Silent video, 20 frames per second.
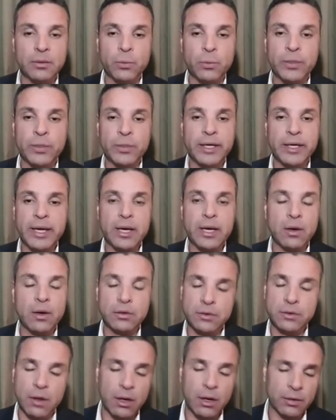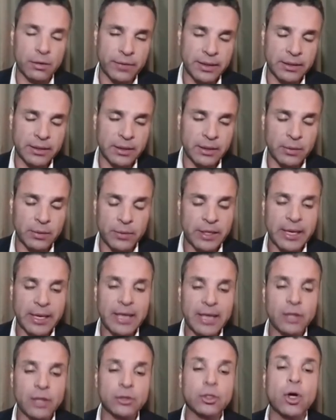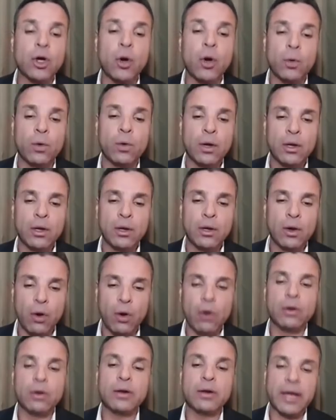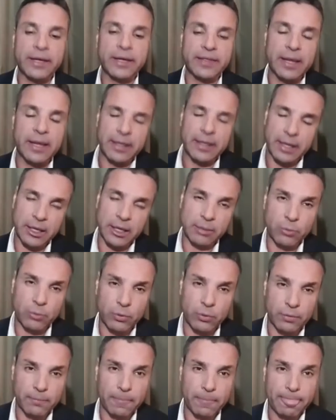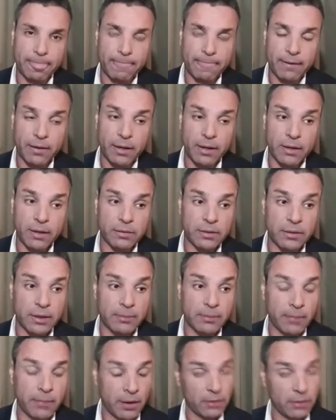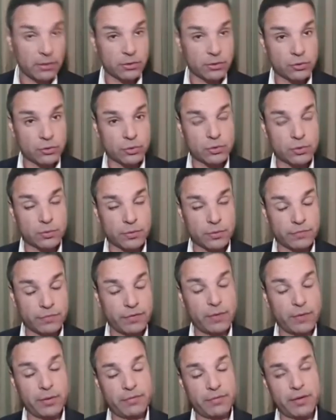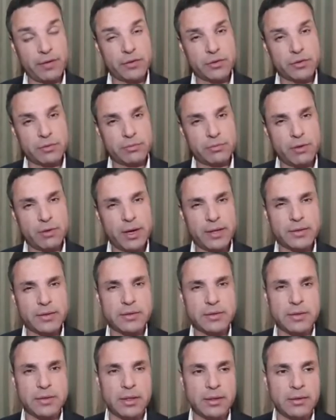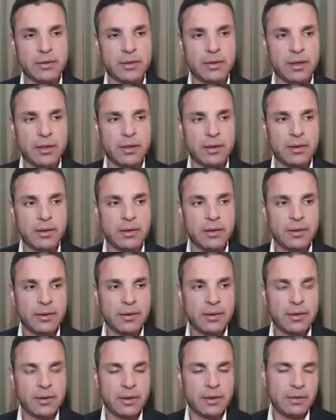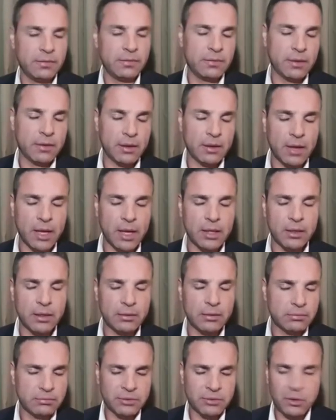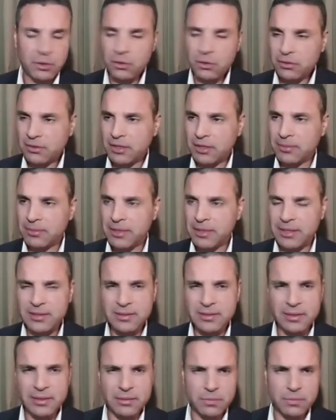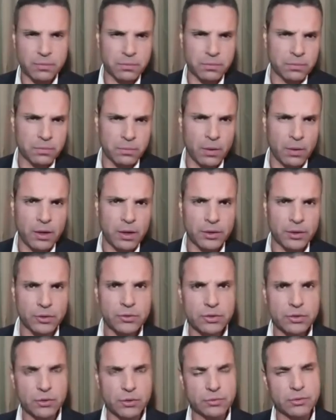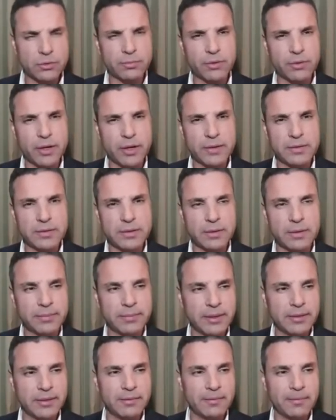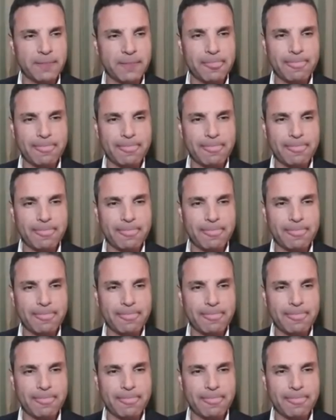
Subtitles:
We cannot tolerate it. We cannot go on like that anymore. And the American Jews were very, very surprised. And I looked at them and I said, why are you so surprised? I mean,